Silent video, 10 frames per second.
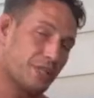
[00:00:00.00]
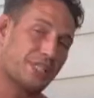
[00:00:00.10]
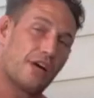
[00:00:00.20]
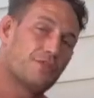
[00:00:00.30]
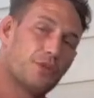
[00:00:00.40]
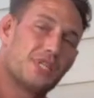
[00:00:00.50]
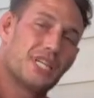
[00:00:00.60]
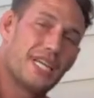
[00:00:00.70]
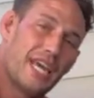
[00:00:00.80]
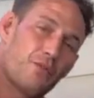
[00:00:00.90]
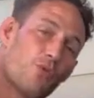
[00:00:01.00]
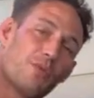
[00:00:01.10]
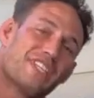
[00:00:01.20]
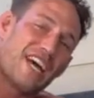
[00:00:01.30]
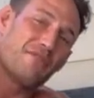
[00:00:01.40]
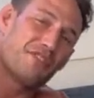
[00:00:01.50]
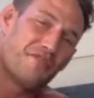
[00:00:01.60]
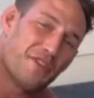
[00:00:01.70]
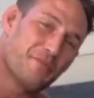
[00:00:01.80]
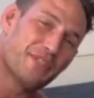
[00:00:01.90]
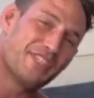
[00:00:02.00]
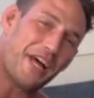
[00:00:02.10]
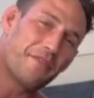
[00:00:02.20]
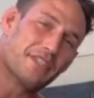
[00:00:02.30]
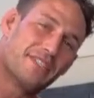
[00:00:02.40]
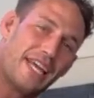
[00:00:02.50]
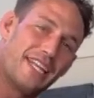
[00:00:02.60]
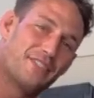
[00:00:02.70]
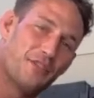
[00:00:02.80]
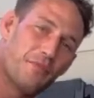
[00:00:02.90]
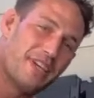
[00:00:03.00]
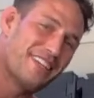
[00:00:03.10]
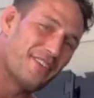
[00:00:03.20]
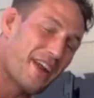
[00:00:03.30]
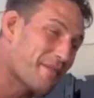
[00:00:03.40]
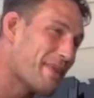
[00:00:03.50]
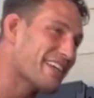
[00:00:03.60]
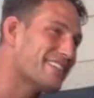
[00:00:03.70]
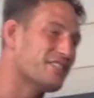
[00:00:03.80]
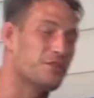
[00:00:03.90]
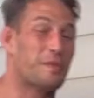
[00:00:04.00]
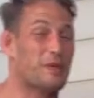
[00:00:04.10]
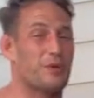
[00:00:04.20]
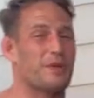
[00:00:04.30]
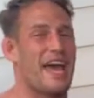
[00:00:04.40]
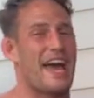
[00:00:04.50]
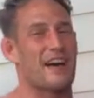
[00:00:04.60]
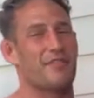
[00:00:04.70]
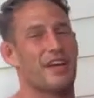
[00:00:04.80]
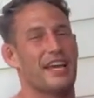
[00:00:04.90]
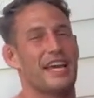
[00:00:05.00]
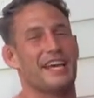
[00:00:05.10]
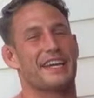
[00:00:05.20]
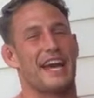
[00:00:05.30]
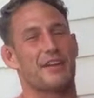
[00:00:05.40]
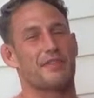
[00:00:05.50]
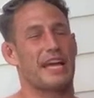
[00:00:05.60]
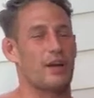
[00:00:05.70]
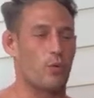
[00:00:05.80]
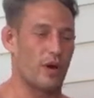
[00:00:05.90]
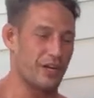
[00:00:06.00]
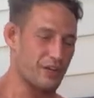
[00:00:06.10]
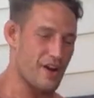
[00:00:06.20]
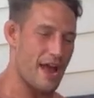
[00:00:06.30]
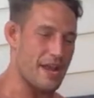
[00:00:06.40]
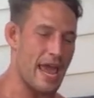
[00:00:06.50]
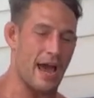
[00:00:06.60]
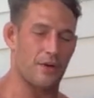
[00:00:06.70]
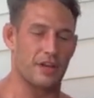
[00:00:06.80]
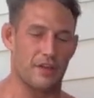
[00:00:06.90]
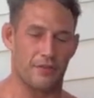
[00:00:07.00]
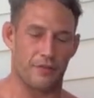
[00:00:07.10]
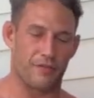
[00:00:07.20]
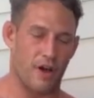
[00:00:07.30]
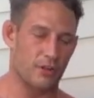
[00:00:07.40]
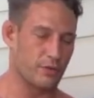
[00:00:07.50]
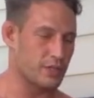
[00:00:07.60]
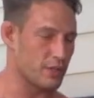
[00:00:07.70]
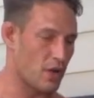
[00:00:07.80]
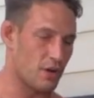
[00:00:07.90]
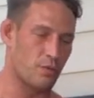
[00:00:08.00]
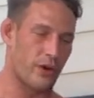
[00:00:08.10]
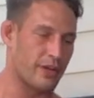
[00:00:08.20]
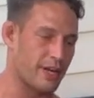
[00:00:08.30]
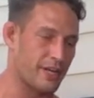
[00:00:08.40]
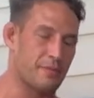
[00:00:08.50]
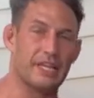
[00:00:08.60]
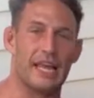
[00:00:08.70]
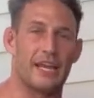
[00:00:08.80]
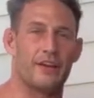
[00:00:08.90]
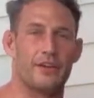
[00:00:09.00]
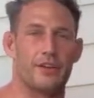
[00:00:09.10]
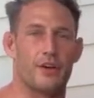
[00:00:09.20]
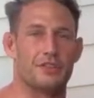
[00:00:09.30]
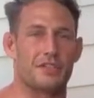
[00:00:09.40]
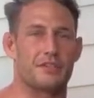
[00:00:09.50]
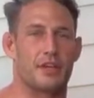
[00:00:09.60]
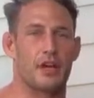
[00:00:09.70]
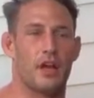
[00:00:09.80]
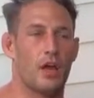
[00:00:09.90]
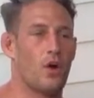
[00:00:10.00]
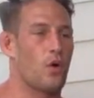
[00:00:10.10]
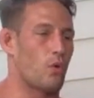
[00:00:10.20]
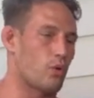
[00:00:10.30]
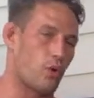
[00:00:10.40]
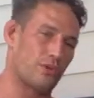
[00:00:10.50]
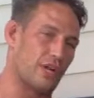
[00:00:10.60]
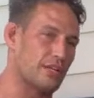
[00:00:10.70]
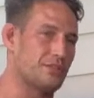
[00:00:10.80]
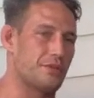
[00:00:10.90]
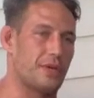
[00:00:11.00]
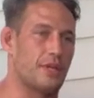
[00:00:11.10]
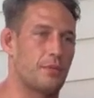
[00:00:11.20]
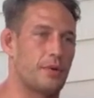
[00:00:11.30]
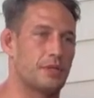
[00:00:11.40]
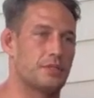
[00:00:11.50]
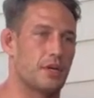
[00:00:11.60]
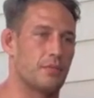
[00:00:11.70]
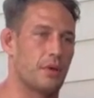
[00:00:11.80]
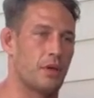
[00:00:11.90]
yourself doing it again one more time. Just film yourself and send it to me. Direct message. It would be cool to have kind of like a where you're at now, and if you're following along, where you're going to be later, you know, just to, or hold on to it. But um,